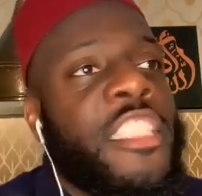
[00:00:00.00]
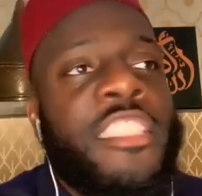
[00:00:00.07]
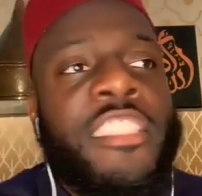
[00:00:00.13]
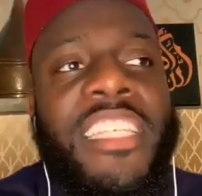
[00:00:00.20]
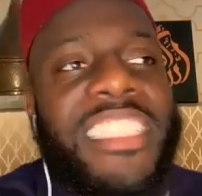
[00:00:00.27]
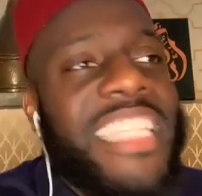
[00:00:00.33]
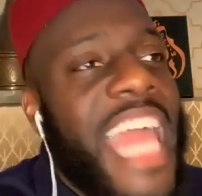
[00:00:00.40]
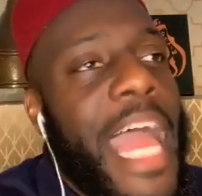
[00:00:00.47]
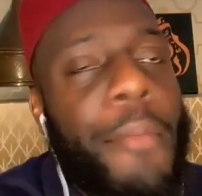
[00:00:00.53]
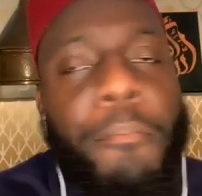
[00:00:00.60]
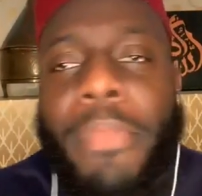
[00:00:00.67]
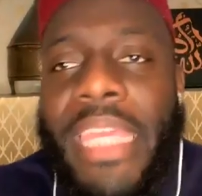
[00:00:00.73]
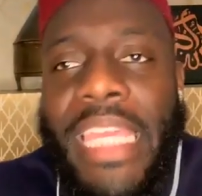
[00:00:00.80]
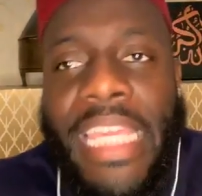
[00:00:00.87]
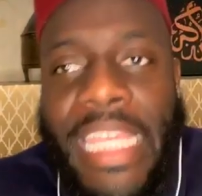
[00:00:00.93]
does not
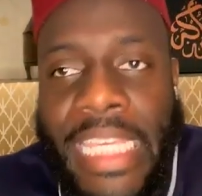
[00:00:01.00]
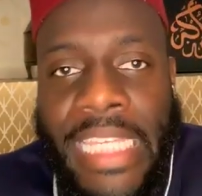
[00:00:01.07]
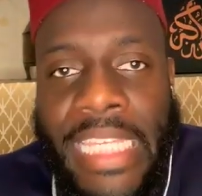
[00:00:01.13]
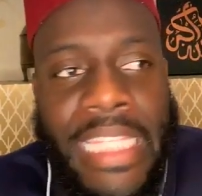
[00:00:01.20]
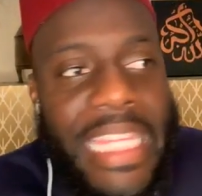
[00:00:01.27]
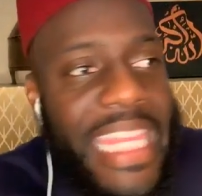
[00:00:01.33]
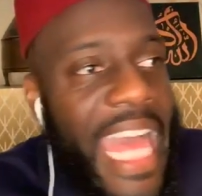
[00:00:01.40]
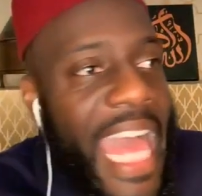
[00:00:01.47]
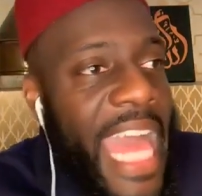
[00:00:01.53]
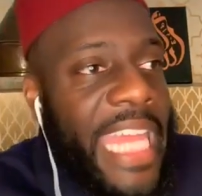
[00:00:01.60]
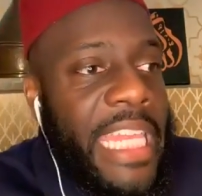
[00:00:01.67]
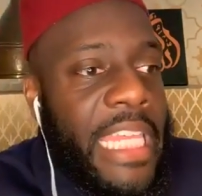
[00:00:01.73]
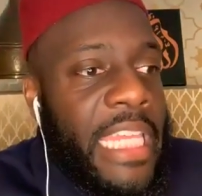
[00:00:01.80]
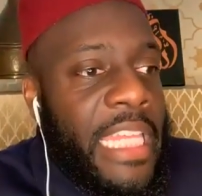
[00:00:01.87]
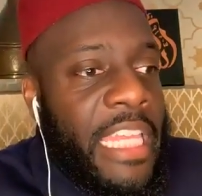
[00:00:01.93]
mean that
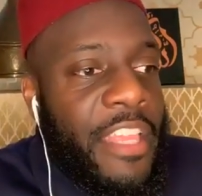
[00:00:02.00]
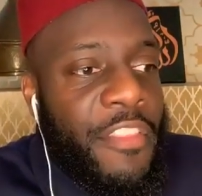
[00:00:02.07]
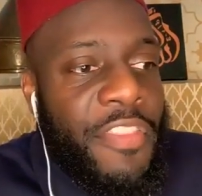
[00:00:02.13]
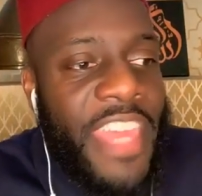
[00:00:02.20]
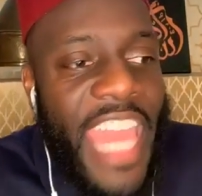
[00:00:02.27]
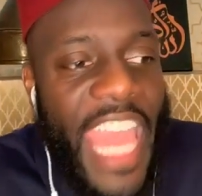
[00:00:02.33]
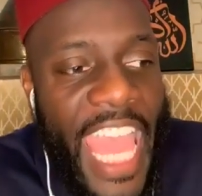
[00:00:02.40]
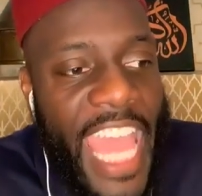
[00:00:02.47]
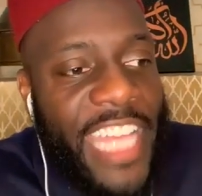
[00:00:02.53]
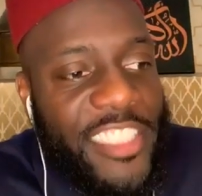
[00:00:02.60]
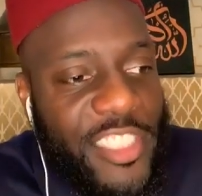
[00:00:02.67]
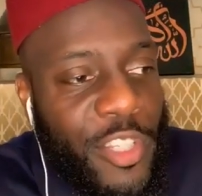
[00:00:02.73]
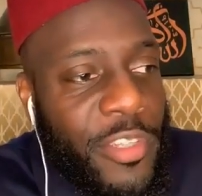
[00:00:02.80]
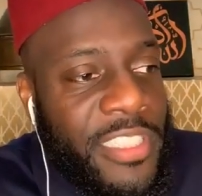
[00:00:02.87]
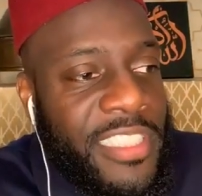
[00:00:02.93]
the
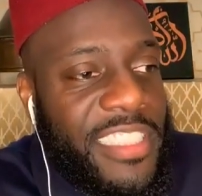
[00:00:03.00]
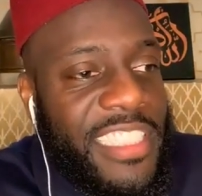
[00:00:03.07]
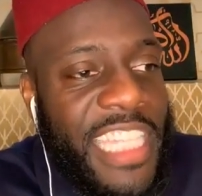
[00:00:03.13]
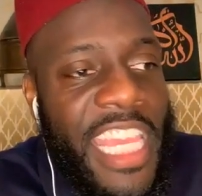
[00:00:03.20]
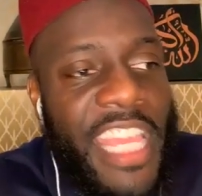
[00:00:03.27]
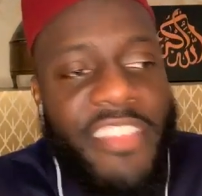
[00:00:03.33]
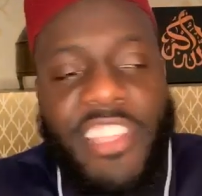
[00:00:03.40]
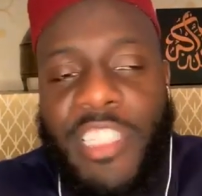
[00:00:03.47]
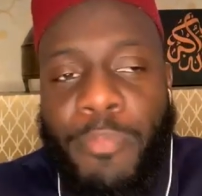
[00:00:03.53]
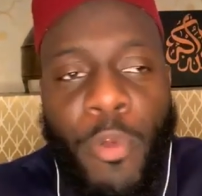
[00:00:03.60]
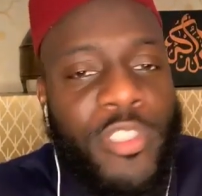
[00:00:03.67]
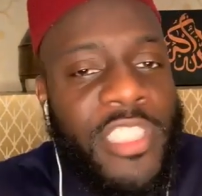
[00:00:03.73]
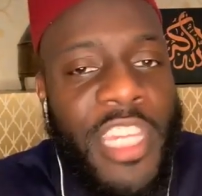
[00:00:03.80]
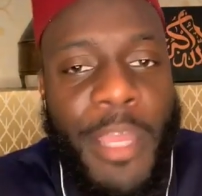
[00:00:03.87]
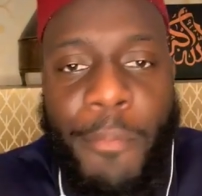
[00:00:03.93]
answer is seeing this
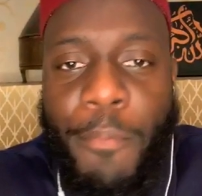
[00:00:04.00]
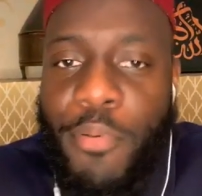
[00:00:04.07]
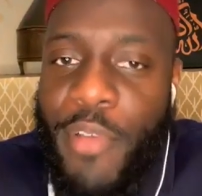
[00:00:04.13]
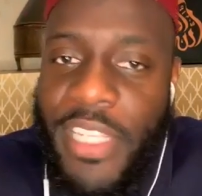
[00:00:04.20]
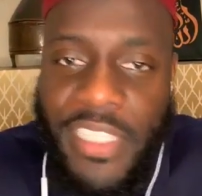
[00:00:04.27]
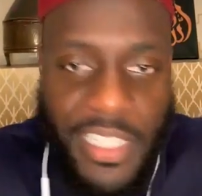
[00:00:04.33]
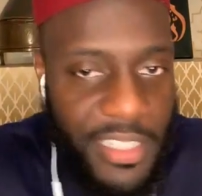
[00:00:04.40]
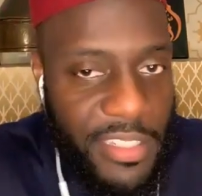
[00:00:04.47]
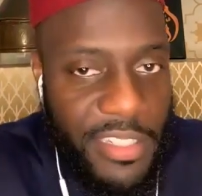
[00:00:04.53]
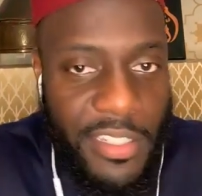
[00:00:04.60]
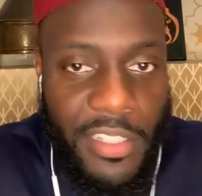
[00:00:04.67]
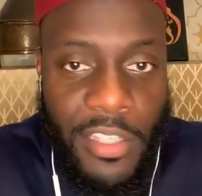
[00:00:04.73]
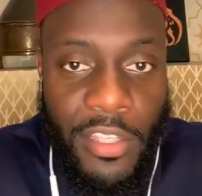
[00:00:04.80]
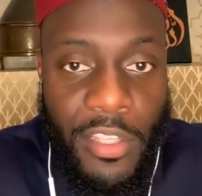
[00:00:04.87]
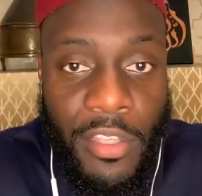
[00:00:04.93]
person in prison
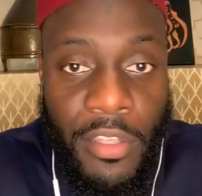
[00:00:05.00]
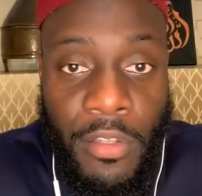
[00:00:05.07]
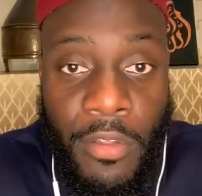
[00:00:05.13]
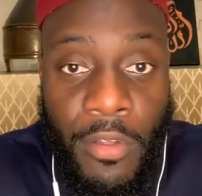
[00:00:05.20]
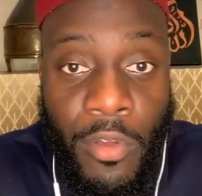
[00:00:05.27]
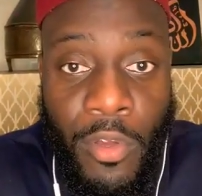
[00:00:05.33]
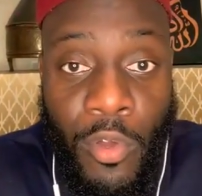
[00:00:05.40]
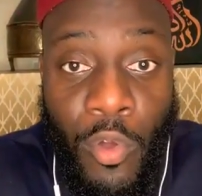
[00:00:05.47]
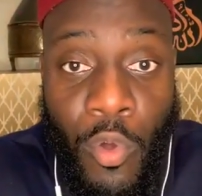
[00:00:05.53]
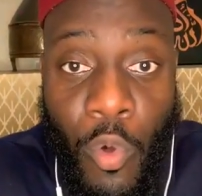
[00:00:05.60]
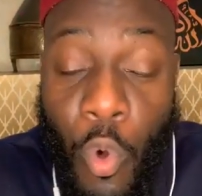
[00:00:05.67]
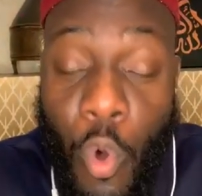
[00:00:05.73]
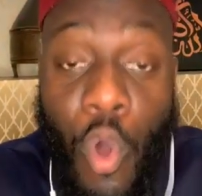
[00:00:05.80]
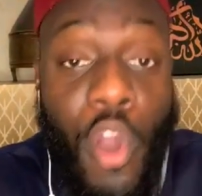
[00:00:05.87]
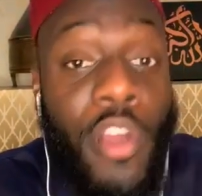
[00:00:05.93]

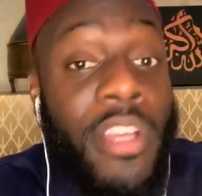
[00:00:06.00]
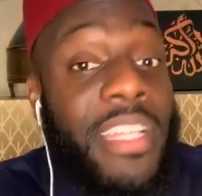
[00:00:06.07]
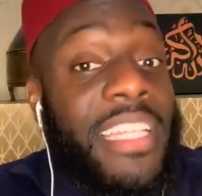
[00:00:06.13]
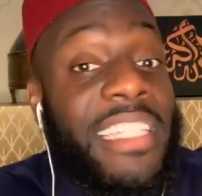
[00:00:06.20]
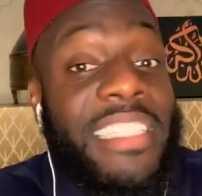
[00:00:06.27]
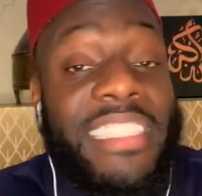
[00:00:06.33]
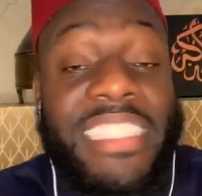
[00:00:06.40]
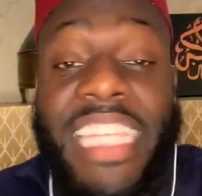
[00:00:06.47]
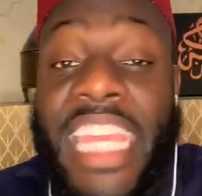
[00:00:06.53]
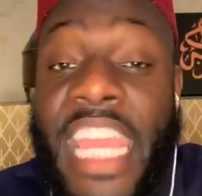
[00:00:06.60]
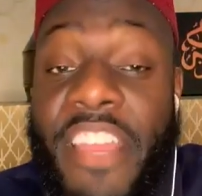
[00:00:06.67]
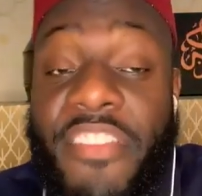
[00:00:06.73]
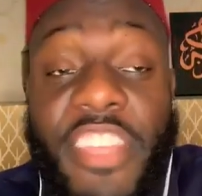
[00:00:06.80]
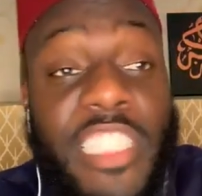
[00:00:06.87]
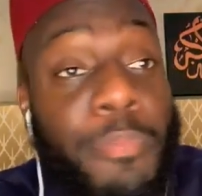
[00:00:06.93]
or
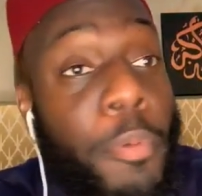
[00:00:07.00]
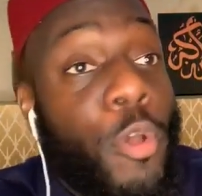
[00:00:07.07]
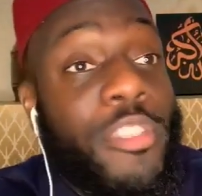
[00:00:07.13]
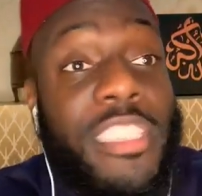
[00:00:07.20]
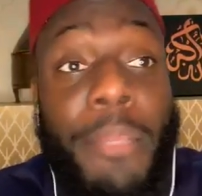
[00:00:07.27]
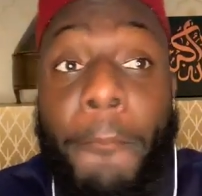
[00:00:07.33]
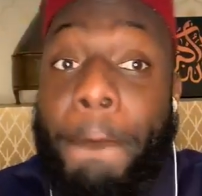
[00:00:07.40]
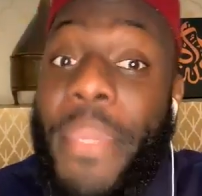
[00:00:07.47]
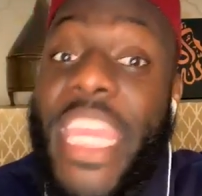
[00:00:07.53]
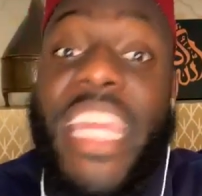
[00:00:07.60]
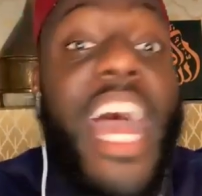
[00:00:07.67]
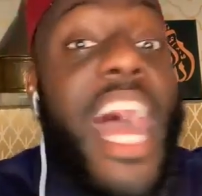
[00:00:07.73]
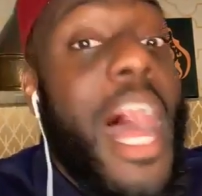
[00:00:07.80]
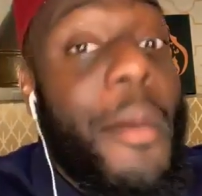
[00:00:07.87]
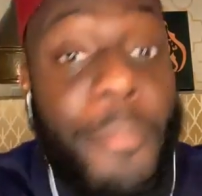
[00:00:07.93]
seeing this person beat
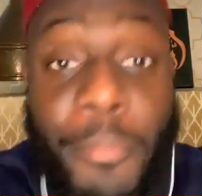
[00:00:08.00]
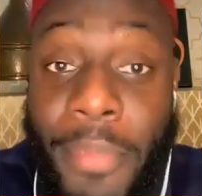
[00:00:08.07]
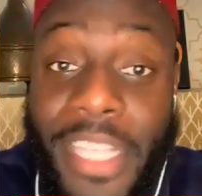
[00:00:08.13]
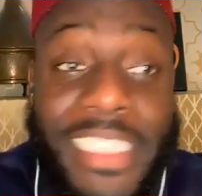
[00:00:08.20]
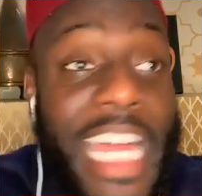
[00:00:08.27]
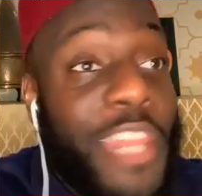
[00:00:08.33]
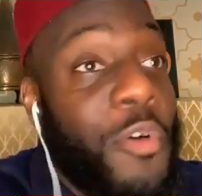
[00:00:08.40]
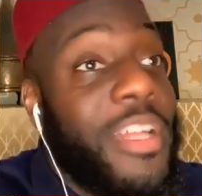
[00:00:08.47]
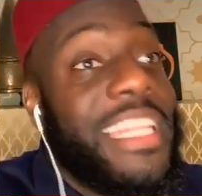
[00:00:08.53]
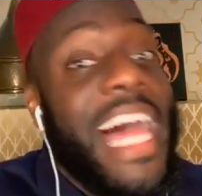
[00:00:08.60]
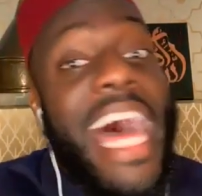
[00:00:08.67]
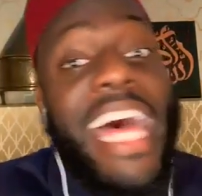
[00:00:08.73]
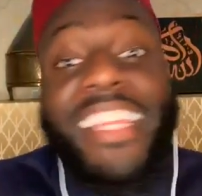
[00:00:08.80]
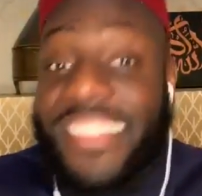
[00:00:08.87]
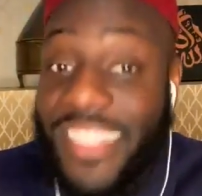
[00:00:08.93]
up. Because I know a
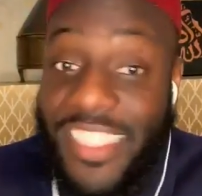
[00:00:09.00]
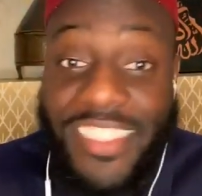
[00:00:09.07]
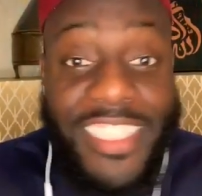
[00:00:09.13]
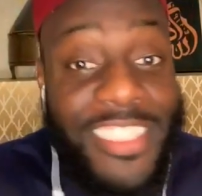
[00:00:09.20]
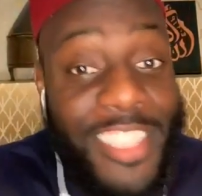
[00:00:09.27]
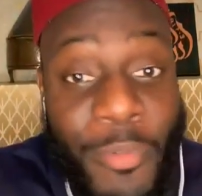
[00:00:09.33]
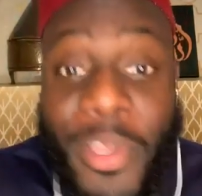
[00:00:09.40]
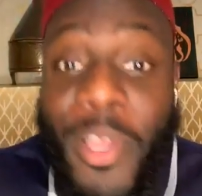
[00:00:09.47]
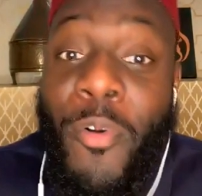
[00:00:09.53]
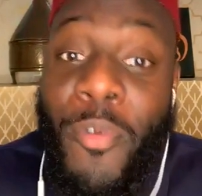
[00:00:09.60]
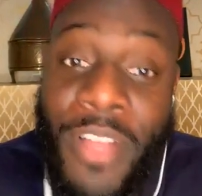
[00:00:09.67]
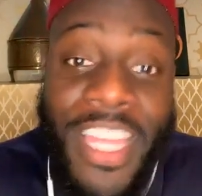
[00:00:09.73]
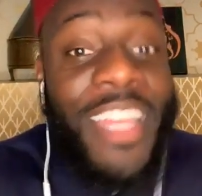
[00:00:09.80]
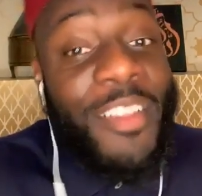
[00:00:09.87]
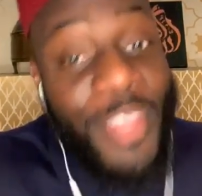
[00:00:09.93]
lot of sisters, look,
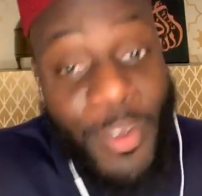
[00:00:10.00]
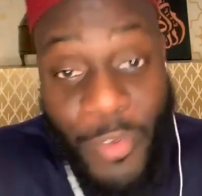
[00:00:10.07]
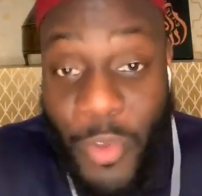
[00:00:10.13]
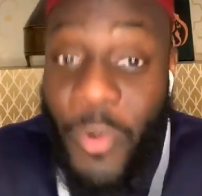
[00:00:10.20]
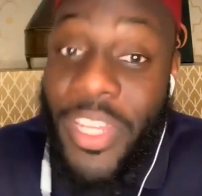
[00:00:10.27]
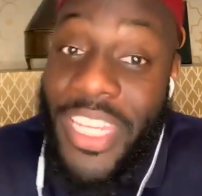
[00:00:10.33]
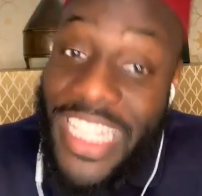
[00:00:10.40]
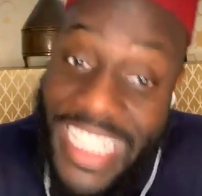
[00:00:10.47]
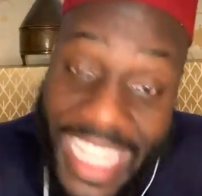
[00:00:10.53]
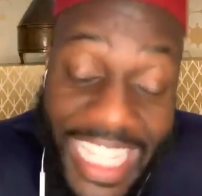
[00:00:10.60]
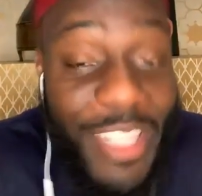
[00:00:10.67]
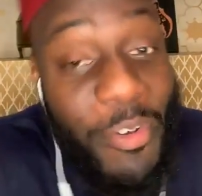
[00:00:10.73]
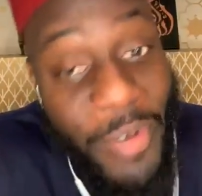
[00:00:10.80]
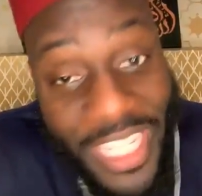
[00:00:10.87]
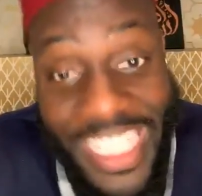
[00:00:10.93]
you want to get,
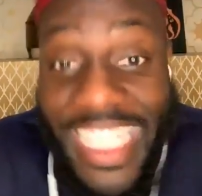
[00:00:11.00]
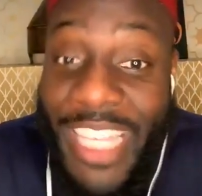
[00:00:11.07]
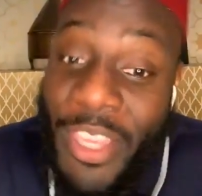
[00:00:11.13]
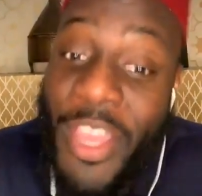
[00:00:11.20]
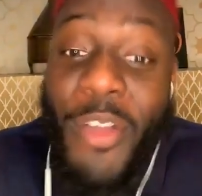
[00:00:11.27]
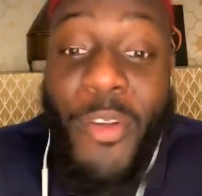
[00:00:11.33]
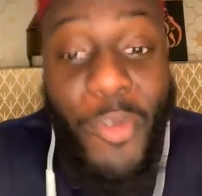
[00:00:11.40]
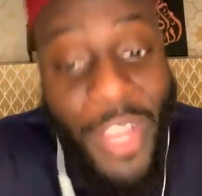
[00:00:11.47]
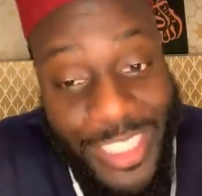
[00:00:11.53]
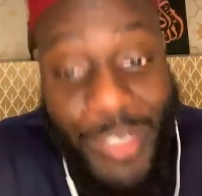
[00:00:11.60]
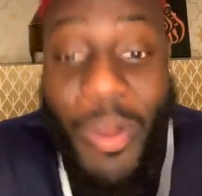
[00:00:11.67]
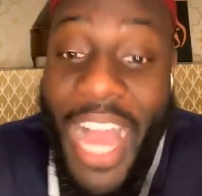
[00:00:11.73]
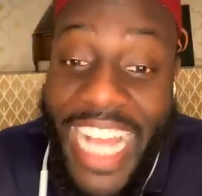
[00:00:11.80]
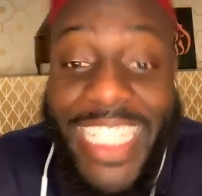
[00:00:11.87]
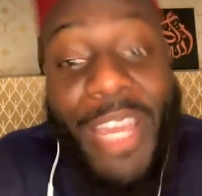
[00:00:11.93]

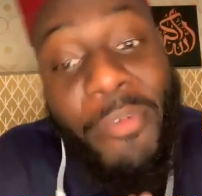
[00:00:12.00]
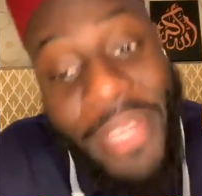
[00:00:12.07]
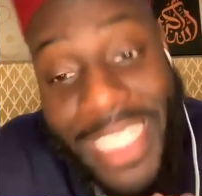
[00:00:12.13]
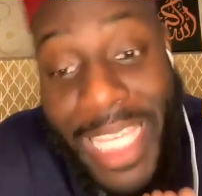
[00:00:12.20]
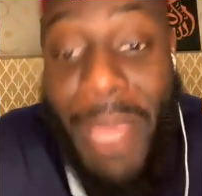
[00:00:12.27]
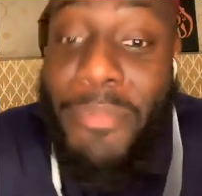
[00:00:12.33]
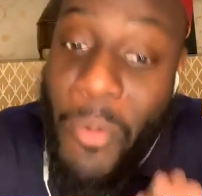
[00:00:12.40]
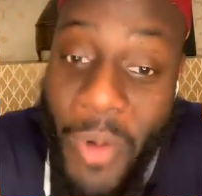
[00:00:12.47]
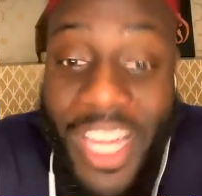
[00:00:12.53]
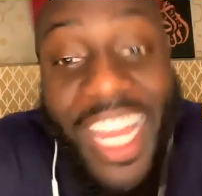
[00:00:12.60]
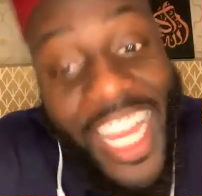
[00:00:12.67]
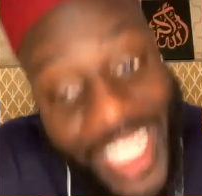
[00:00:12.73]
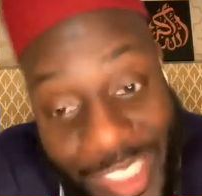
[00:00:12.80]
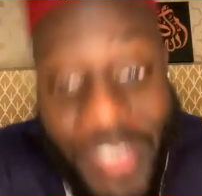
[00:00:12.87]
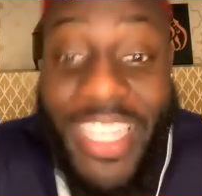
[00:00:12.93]
Suad, can we keep it
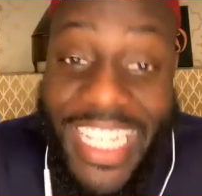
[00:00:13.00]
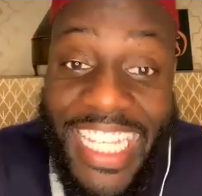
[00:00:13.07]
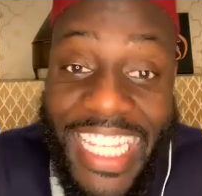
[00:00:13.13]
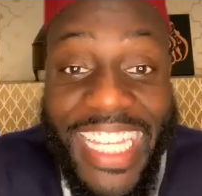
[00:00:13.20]
100?